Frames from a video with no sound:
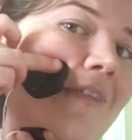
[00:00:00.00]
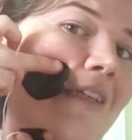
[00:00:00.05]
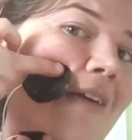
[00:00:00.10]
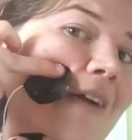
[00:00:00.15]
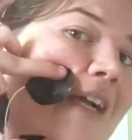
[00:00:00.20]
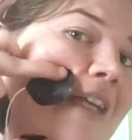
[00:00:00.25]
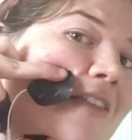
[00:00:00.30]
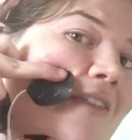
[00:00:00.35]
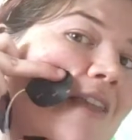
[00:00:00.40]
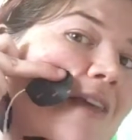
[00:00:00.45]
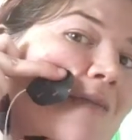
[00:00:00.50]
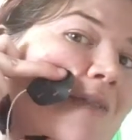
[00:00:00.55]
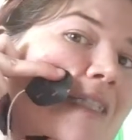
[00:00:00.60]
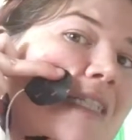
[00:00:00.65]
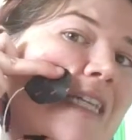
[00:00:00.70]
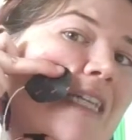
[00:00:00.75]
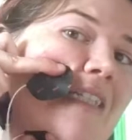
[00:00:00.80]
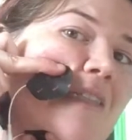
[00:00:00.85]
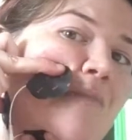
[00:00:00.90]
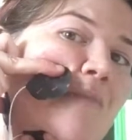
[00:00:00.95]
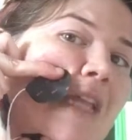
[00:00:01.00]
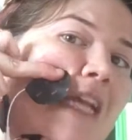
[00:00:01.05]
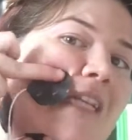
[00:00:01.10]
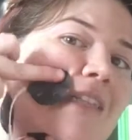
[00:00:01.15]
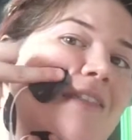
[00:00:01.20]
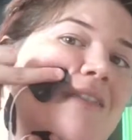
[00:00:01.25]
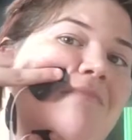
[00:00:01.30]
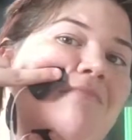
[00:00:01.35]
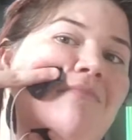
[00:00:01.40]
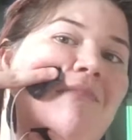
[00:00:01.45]
All right, so that one stays in
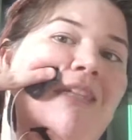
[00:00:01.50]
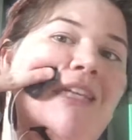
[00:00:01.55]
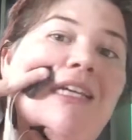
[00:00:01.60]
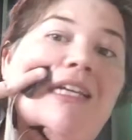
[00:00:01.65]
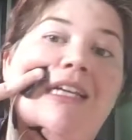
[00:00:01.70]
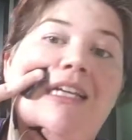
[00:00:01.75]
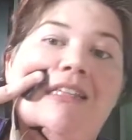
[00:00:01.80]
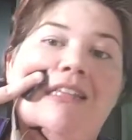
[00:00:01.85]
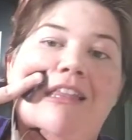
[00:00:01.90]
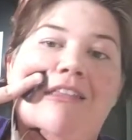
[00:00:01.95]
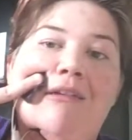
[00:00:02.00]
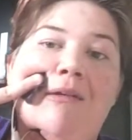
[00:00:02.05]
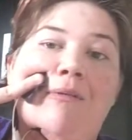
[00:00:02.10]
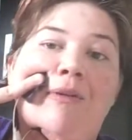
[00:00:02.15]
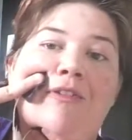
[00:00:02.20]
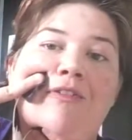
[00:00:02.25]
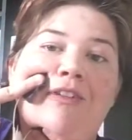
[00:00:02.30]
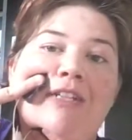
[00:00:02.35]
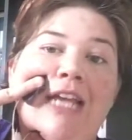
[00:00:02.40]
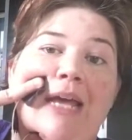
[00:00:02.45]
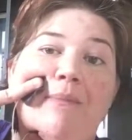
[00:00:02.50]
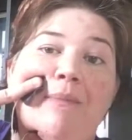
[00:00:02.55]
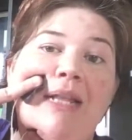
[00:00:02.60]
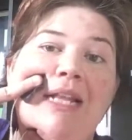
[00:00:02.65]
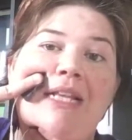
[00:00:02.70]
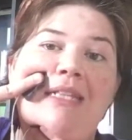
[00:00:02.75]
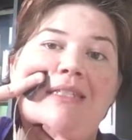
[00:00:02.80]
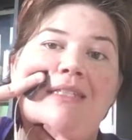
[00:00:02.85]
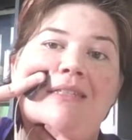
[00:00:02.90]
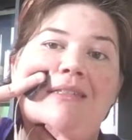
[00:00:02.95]
place. Let that run for 10
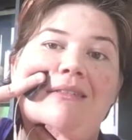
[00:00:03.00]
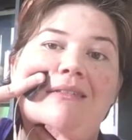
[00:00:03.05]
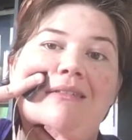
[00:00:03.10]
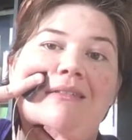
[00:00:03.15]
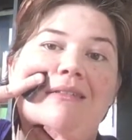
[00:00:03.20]
minutes.